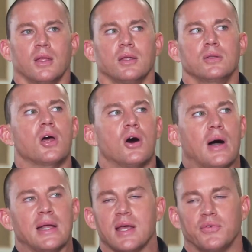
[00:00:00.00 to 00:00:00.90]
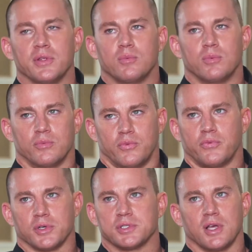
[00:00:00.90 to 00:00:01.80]
No, I definitely,
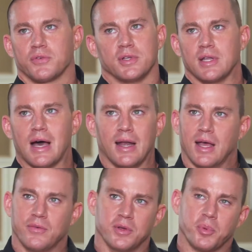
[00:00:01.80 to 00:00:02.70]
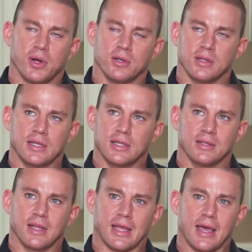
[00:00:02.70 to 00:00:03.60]
first off, could not have a partner that
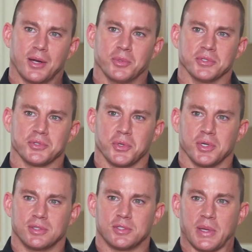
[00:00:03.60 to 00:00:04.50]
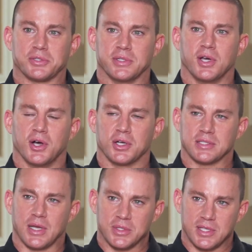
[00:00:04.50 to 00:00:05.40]
didn't like animals or especially dogs,
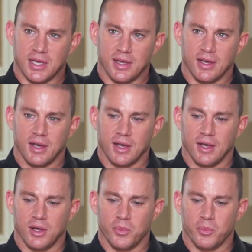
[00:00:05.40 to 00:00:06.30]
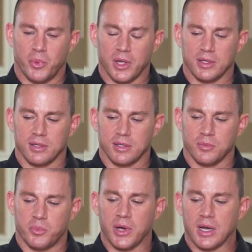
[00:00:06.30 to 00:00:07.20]
I would say. I
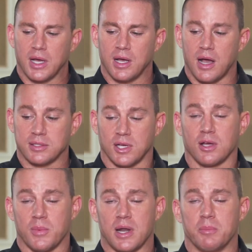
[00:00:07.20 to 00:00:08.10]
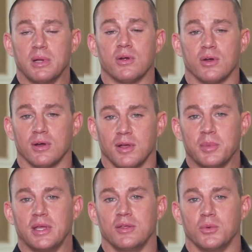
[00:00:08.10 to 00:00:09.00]
talk about a mirror. I
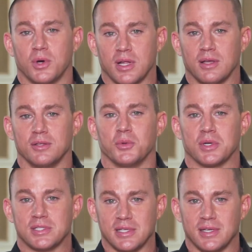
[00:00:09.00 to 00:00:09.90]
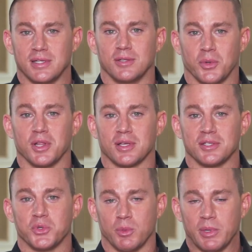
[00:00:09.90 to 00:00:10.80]
mean, you want to look
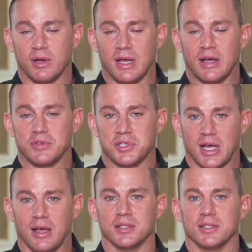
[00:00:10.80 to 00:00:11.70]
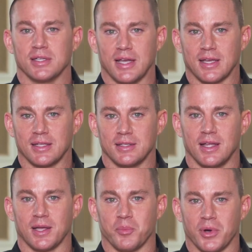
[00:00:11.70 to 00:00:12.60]
into a mirror, have a child. I
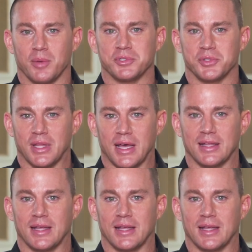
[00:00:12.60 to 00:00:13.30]
can promise you that.